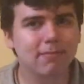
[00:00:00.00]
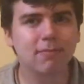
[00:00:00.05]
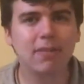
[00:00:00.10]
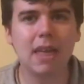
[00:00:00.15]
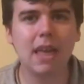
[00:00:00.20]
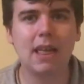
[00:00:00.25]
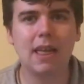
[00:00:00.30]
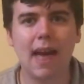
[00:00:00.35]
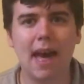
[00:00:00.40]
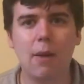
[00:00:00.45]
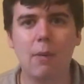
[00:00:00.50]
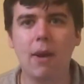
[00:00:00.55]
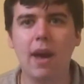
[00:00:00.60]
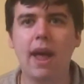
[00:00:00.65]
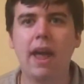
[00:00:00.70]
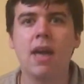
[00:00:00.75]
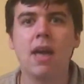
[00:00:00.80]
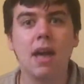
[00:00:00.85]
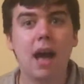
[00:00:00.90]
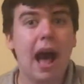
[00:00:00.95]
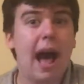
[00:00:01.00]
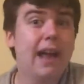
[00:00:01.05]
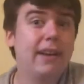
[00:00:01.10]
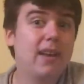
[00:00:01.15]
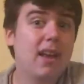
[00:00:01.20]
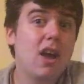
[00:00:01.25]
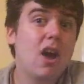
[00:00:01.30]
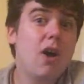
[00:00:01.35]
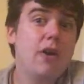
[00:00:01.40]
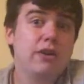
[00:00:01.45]
think that way. I
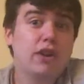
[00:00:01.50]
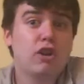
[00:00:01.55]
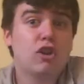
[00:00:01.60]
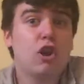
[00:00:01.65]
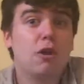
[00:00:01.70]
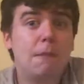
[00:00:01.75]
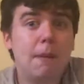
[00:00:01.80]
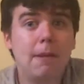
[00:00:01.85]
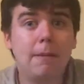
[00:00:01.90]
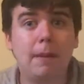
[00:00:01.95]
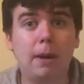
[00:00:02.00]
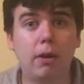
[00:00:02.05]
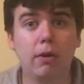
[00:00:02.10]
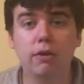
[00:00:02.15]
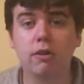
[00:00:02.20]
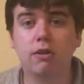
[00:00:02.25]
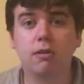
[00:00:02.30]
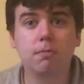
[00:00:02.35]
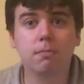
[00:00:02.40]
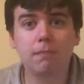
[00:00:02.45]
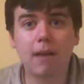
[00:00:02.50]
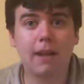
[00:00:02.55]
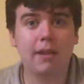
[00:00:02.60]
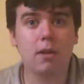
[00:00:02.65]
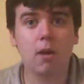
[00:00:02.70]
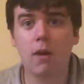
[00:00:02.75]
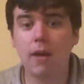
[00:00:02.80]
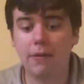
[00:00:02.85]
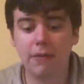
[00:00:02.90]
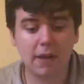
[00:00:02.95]
think, oh, it's a song by the Beatles.
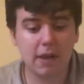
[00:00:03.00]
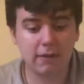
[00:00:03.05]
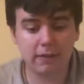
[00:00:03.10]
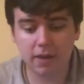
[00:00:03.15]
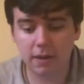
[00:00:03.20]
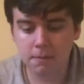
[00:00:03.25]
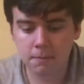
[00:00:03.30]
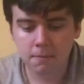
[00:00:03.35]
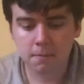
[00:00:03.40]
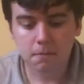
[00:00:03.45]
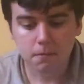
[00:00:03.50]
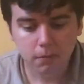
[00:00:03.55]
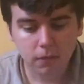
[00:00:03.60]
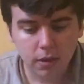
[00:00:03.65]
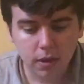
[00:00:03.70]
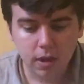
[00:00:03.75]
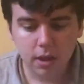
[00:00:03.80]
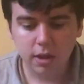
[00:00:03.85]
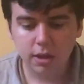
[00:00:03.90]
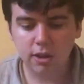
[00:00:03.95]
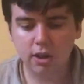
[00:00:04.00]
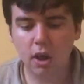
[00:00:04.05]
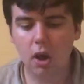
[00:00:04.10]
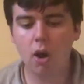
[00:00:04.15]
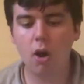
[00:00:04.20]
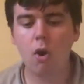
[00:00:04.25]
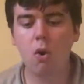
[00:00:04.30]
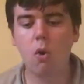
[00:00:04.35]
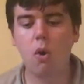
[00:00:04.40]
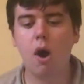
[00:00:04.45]
That's all I think of it.
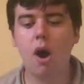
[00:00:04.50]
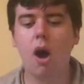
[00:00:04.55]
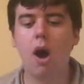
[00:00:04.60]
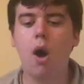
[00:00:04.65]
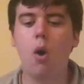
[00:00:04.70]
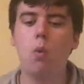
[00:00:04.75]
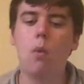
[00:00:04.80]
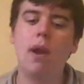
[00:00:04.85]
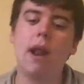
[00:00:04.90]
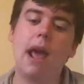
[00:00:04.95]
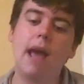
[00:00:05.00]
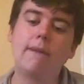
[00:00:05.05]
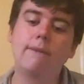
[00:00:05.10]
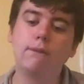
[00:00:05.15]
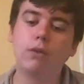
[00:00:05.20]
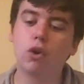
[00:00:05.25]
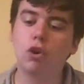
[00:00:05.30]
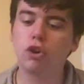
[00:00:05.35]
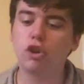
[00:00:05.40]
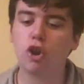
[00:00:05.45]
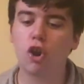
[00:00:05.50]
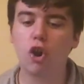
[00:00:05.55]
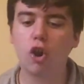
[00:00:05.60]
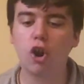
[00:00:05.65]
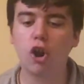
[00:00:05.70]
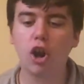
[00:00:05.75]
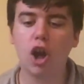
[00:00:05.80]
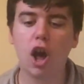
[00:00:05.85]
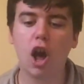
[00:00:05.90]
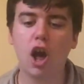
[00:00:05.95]
So, when I first
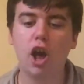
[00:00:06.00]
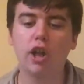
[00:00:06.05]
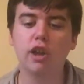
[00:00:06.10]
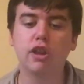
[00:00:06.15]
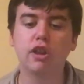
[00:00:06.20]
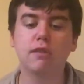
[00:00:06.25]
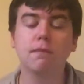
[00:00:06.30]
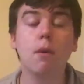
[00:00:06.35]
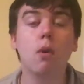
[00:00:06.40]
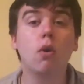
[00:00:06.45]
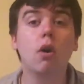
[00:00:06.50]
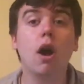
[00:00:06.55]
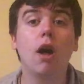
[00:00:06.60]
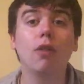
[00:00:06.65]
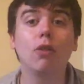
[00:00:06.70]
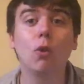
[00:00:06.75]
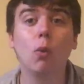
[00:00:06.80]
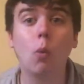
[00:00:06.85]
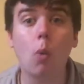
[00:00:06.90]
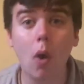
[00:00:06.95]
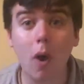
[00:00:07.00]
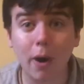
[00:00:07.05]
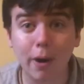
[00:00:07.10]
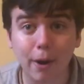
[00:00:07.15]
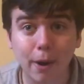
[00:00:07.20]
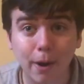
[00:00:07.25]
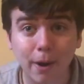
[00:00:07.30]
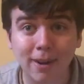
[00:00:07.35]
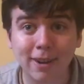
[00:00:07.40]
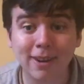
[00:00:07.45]
heard, Smoke on the
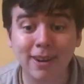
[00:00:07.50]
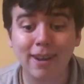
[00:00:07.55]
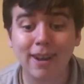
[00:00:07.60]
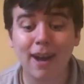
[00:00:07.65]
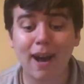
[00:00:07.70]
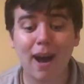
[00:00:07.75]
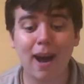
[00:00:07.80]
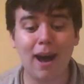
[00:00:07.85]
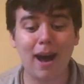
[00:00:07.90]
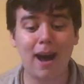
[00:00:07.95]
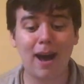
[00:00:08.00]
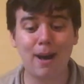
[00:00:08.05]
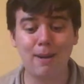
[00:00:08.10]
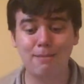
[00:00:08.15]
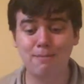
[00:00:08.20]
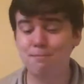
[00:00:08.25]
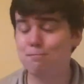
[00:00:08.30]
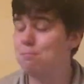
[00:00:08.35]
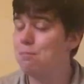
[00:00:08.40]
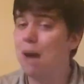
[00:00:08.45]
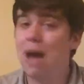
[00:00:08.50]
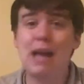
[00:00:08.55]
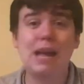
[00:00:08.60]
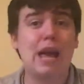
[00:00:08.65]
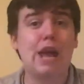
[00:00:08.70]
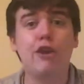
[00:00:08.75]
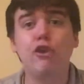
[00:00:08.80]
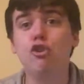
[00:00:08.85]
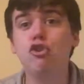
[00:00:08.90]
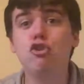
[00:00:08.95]
Water, I
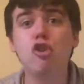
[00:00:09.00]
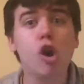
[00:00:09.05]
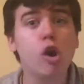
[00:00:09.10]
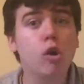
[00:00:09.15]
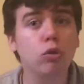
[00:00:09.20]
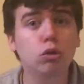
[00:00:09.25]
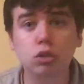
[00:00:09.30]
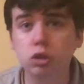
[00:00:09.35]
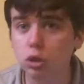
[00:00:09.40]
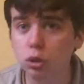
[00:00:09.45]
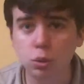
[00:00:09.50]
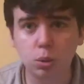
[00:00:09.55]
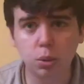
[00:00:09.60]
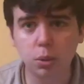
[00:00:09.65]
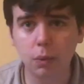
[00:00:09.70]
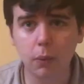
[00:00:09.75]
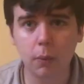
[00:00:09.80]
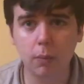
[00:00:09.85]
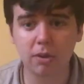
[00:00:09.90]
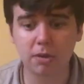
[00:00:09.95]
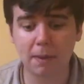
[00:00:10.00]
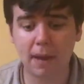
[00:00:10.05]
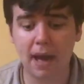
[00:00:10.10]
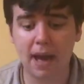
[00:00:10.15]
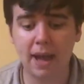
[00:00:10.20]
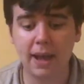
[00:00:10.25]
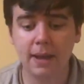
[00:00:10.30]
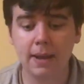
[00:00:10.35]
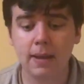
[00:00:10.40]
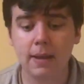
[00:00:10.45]
had no clue who it was
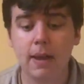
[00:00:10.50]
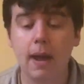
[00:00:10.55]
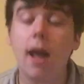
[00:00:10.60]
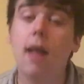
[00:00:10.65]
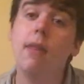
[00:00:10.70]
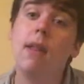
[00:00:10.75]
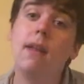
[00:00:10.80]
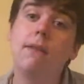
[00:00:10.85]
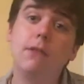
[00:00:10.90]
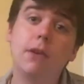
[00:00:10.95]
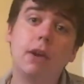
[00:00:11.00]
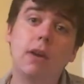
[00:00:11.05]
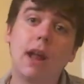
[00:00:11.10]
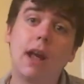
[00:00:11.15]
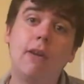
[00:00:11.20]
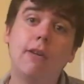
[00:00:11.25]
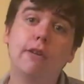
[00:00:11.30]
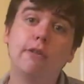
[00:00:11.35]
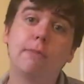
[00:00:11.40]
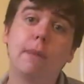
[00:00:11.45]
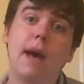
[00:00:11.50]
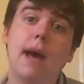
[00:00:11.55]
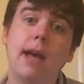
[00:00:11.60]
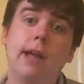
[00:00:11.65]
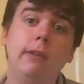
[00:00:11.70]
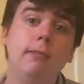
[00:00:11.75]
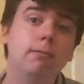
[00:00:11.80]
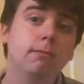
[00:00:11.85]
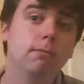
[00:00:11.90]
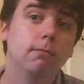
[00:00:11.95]
by. And then I figured out it was
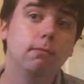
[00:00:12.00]
by